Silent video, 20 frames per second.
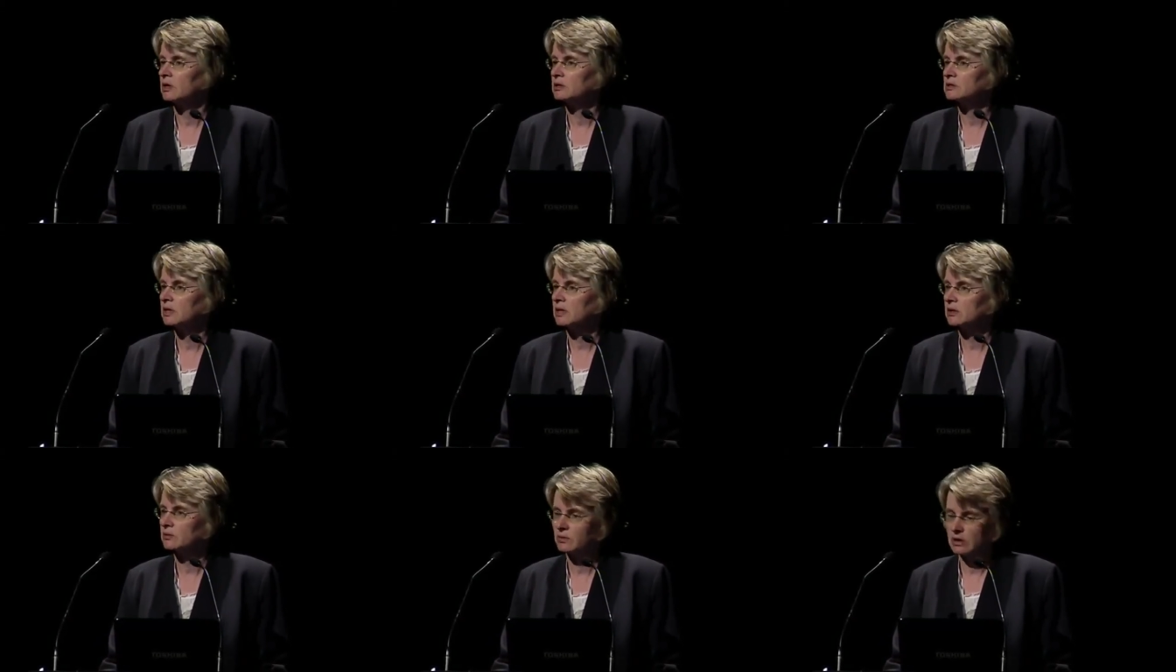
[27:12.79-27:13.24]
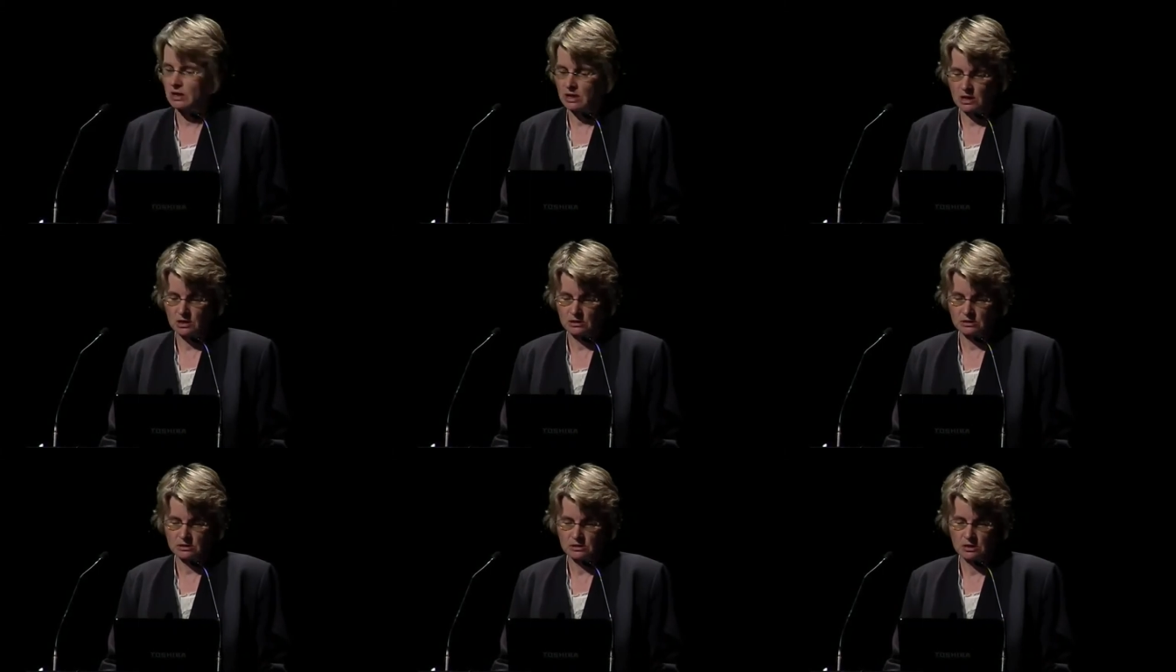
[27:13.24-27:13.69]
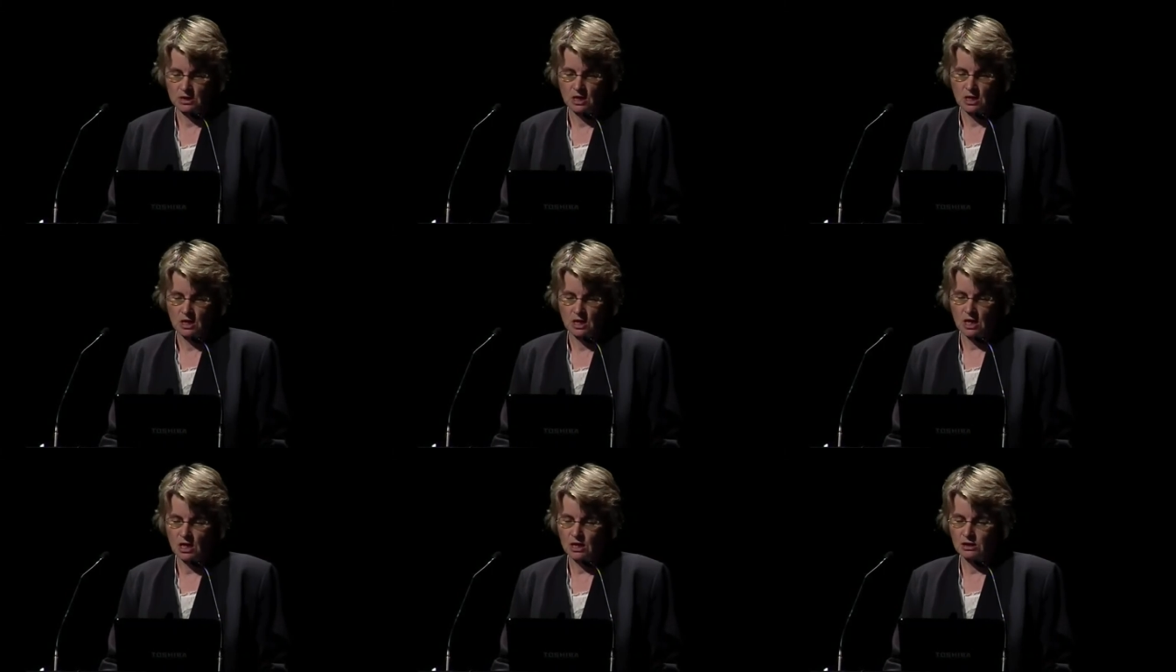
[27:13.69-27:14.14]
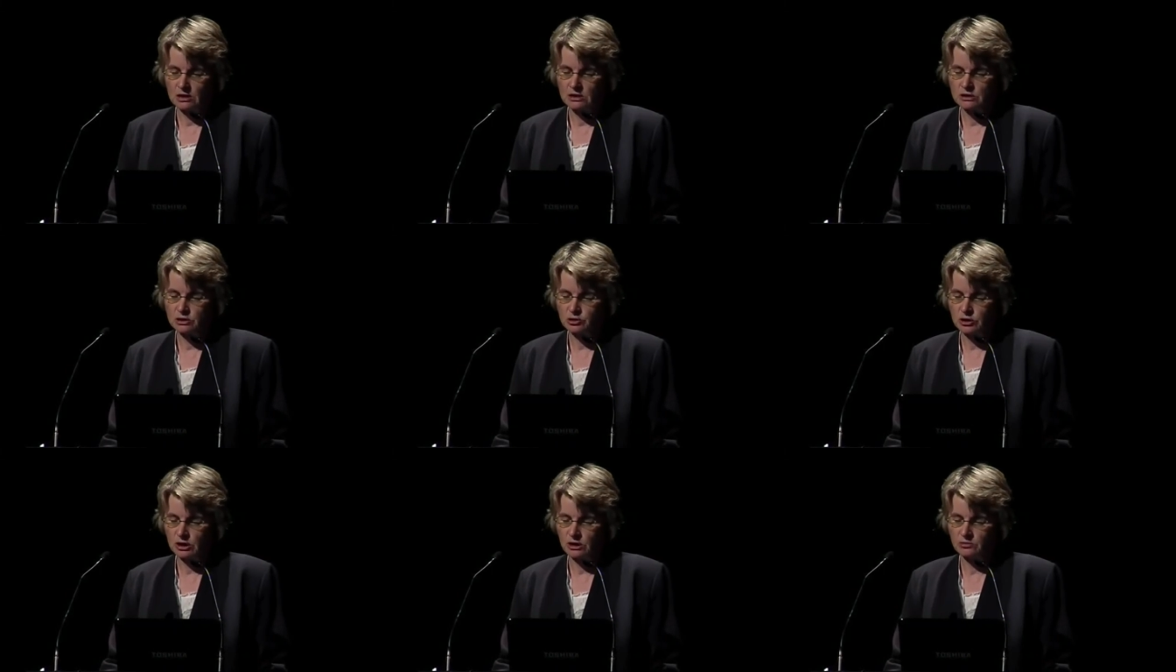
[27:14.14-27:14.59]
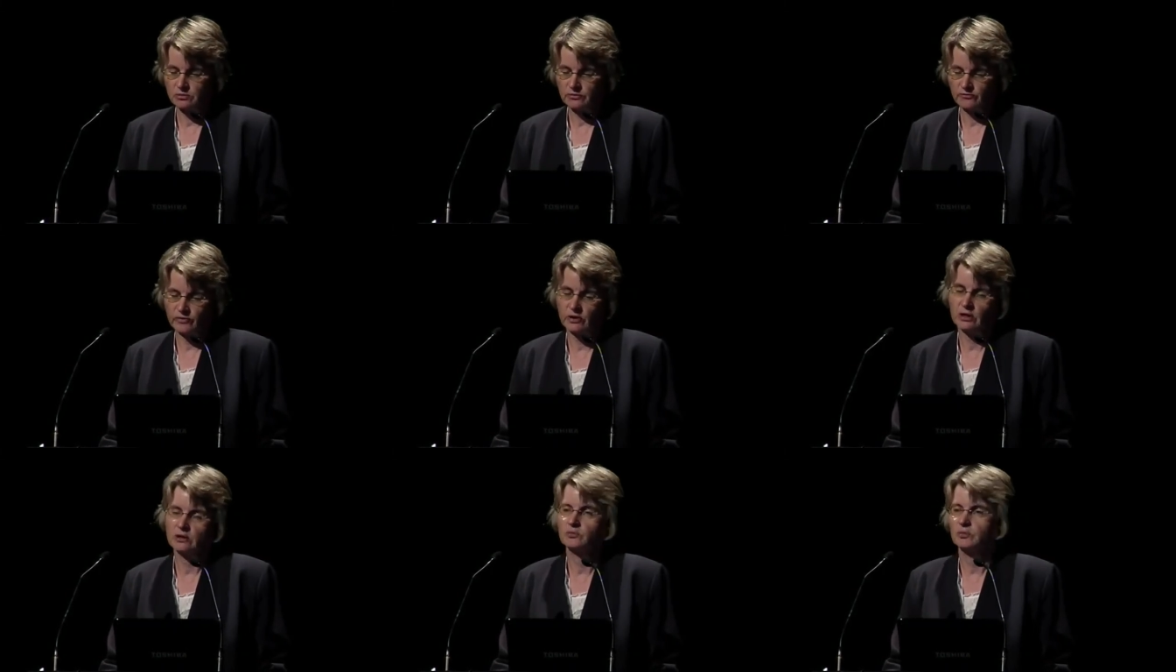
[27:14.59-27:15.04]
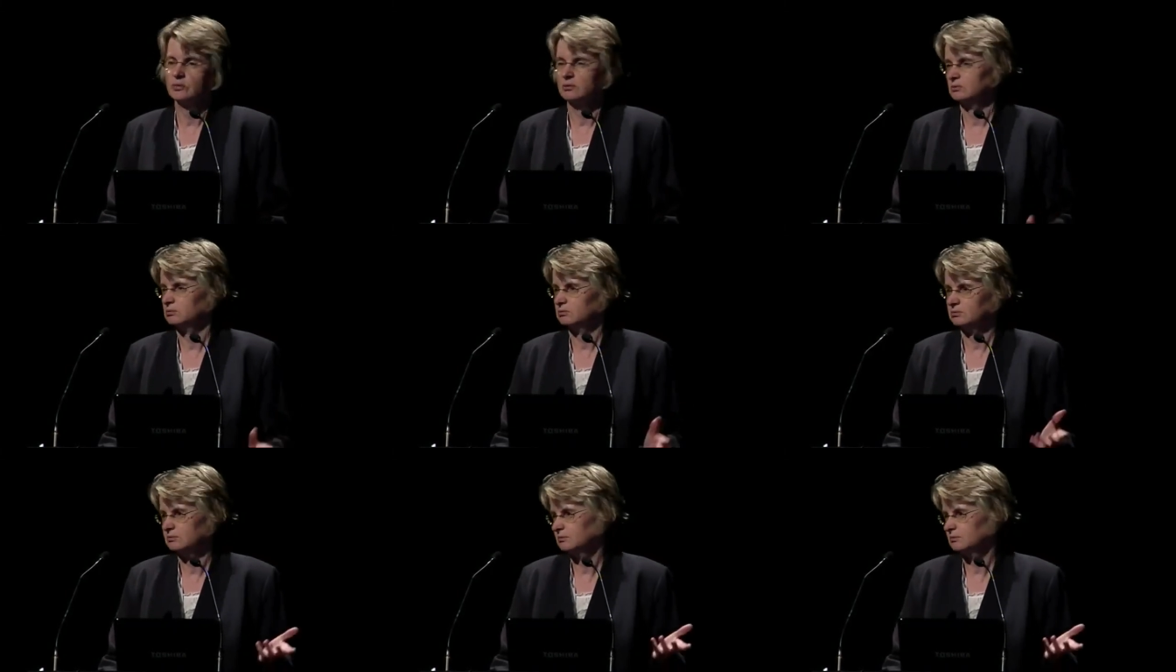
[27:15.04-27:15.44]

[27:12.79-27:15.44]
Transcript: a data warehouse. And is training providable?